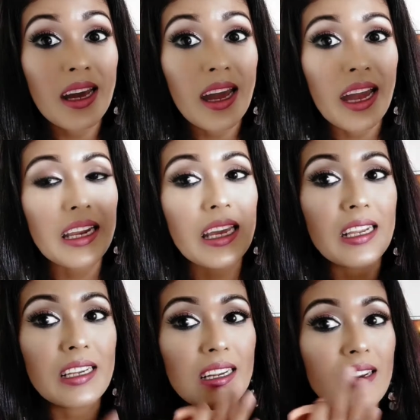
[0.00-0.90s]
and
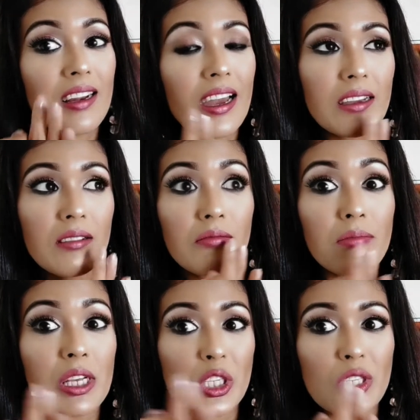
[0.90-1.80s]
it like
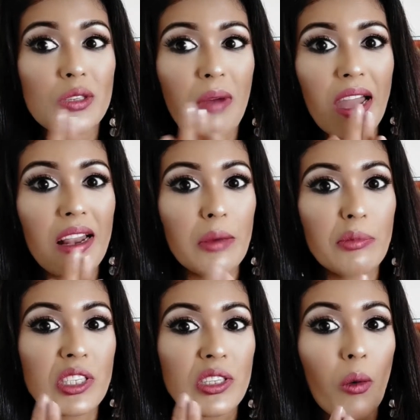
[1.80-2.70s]
matches my
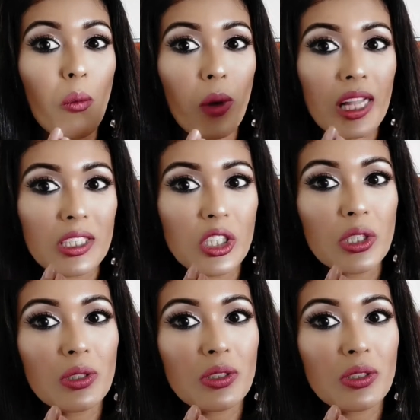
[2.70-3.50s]
lips so well too.